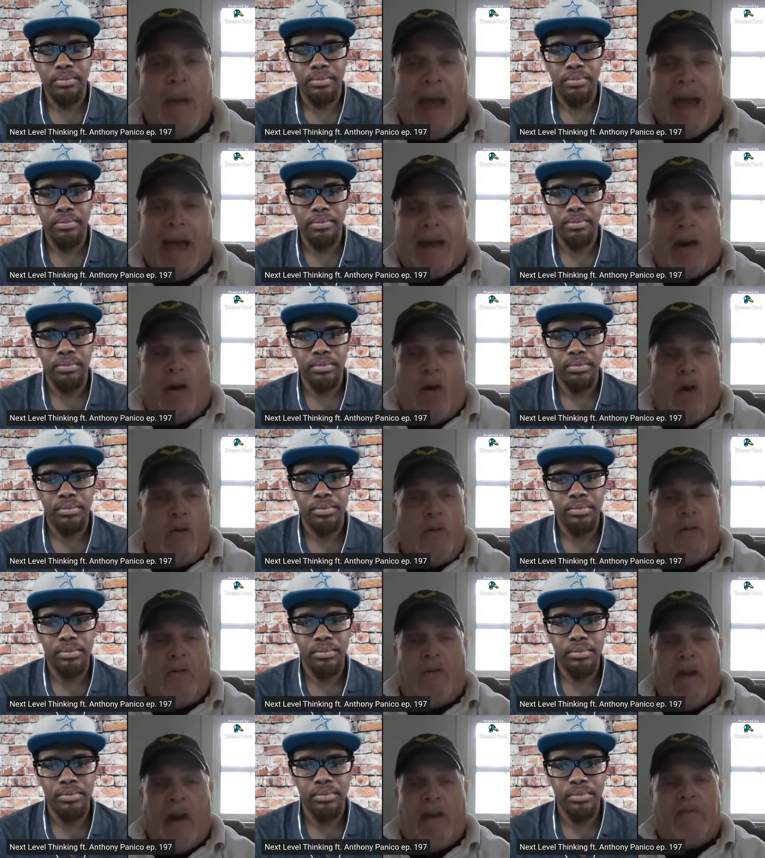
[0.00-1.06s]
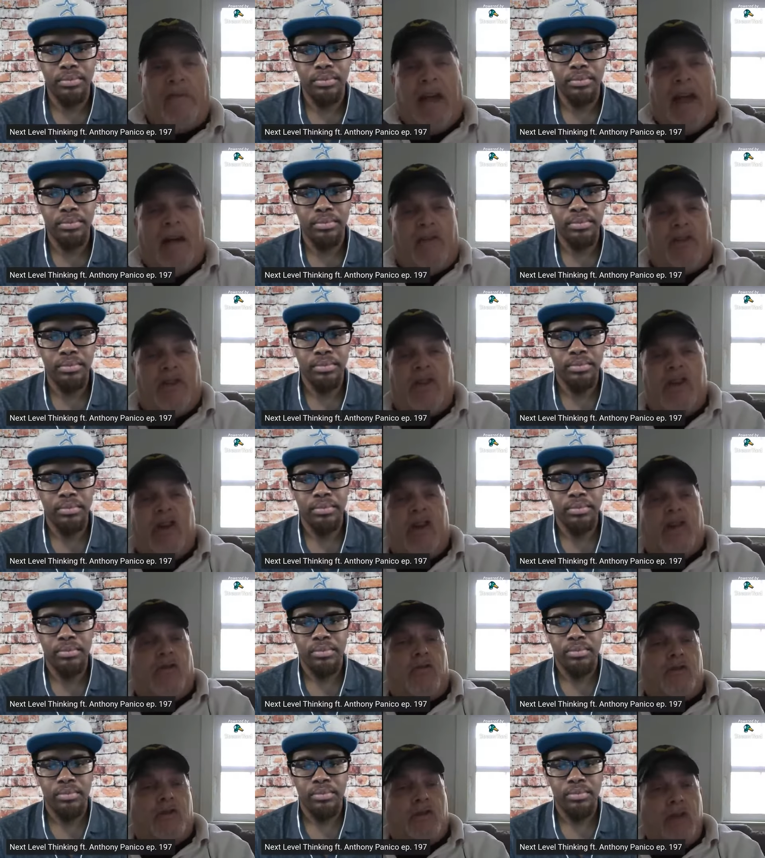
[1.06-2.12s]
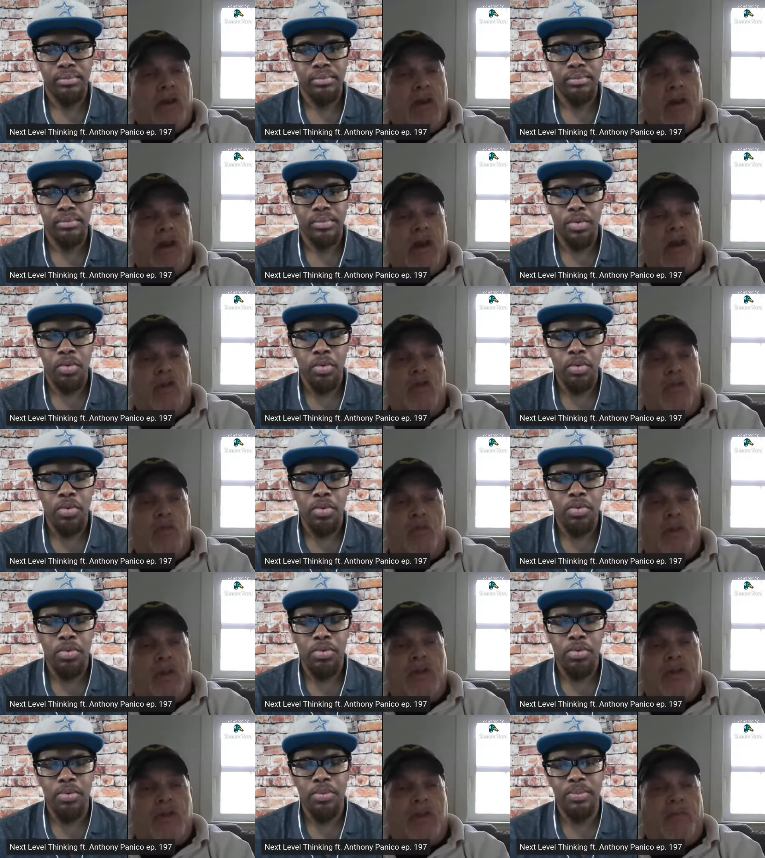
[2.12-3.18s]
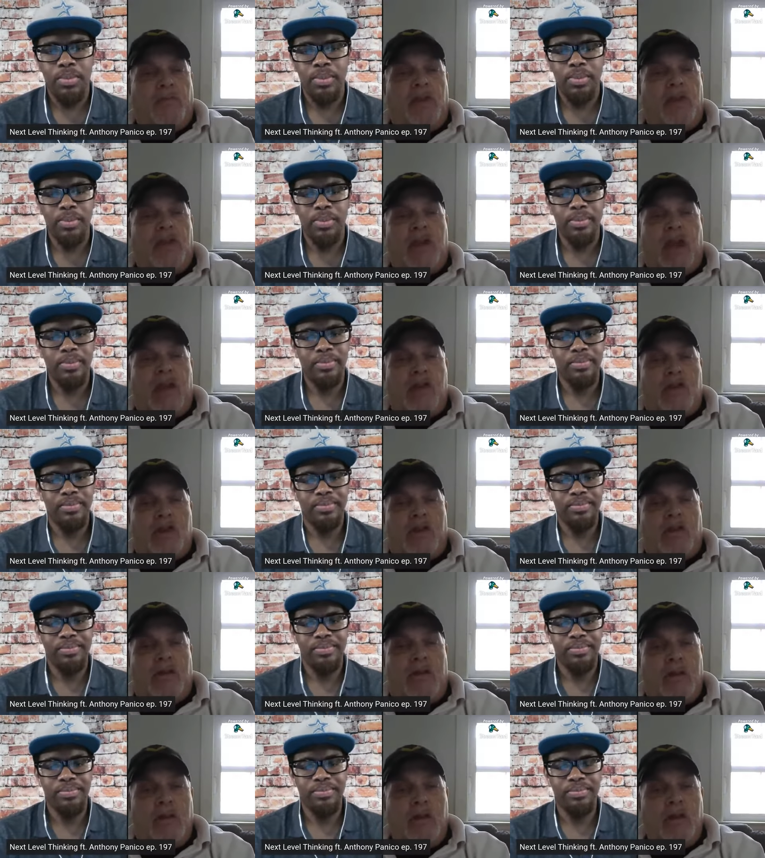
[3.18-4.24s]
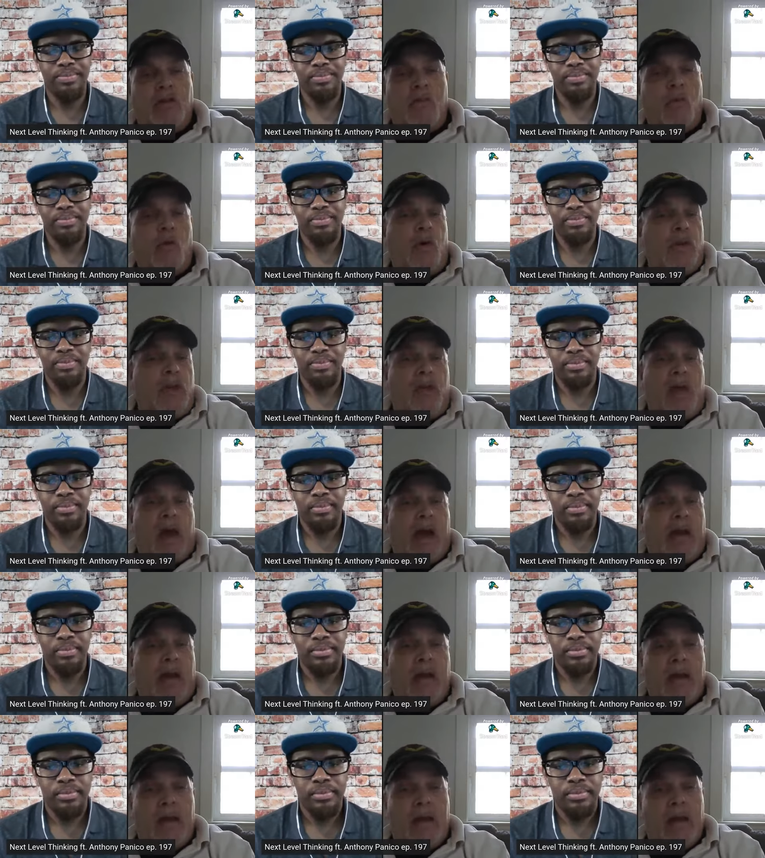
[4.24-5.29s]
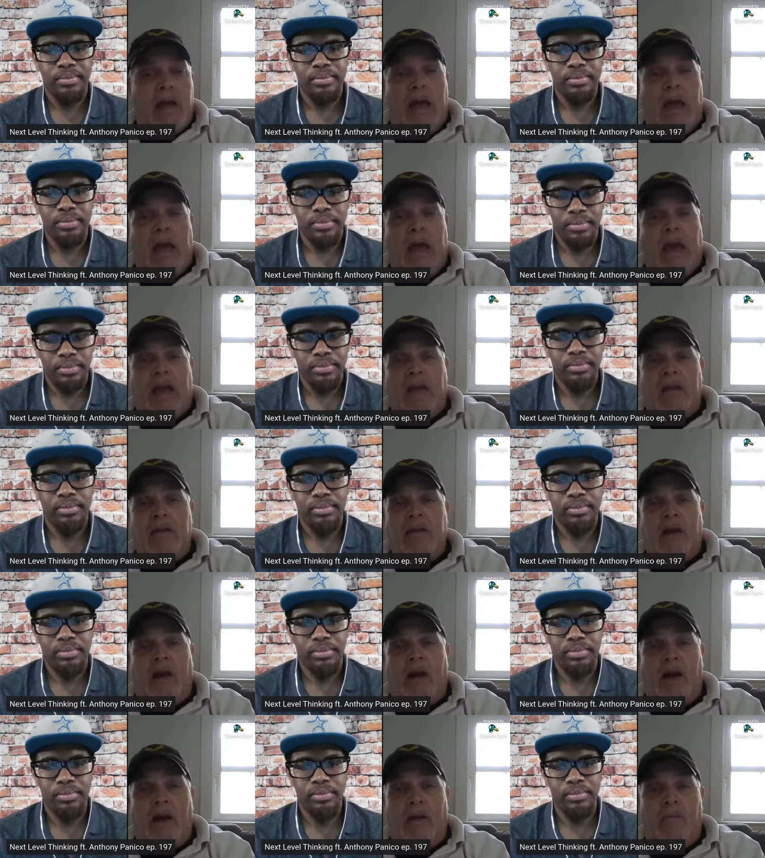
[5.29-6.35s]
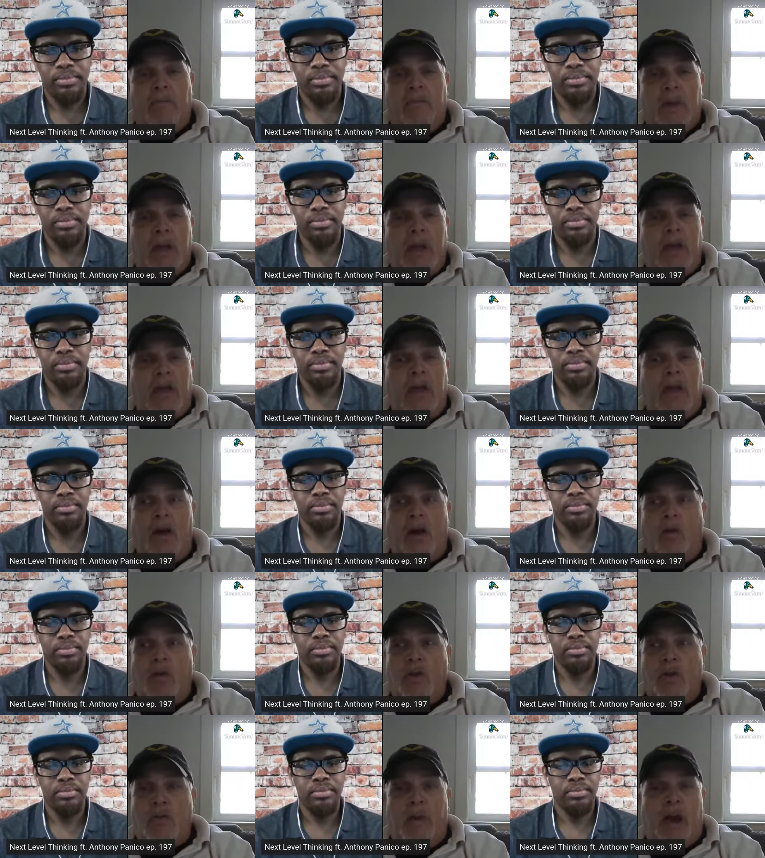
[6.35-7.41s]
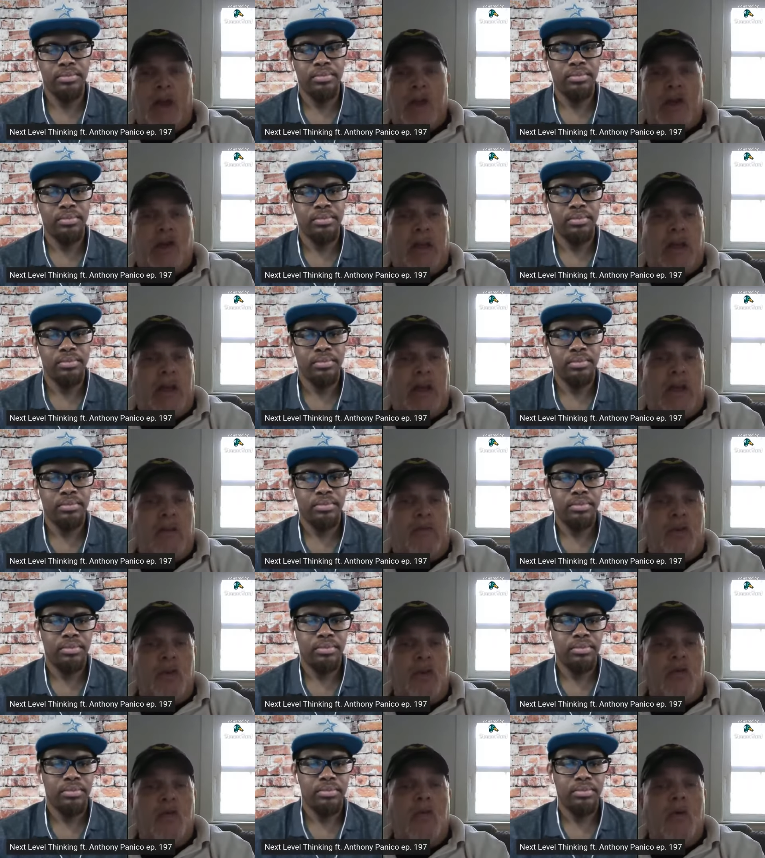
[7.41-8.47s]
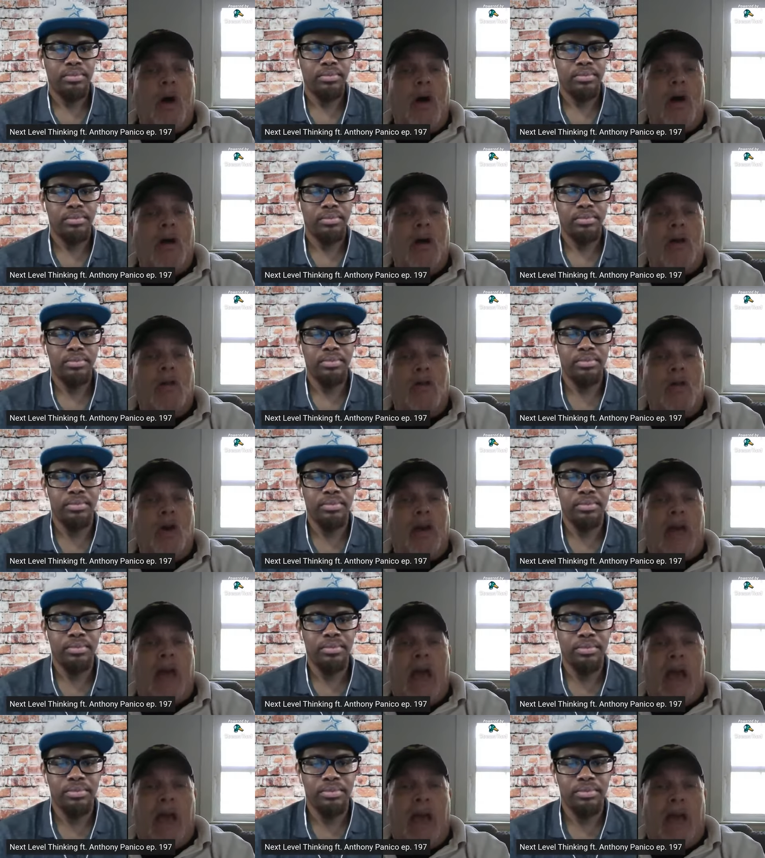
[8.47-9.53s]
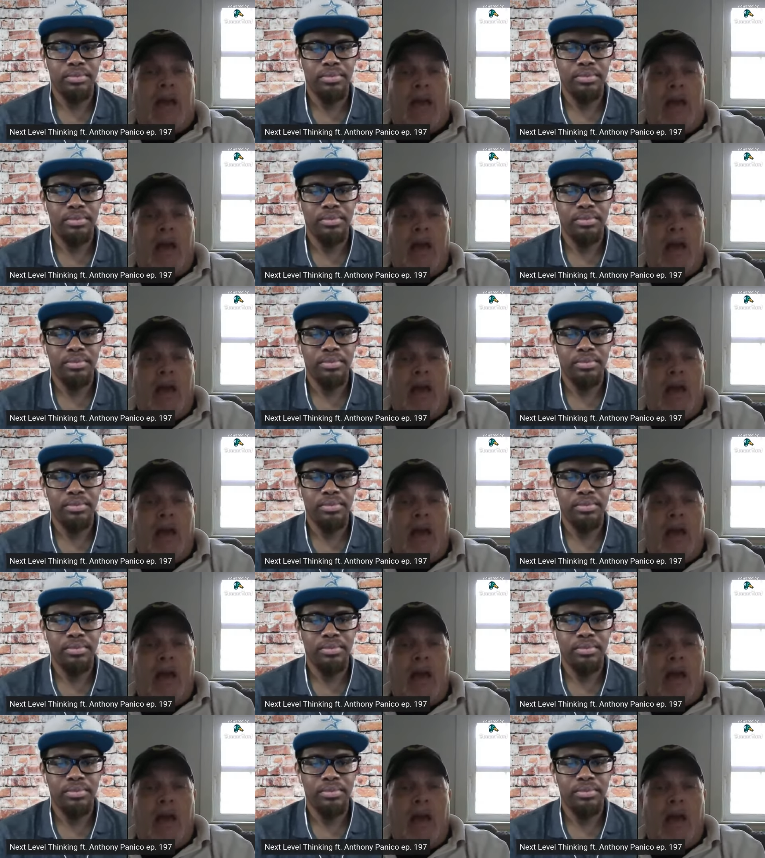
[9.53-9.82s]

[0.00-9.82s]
Speaker 1: back over 5,000 years in human civilization. It's more than that. And, uh, you know, especially if you look at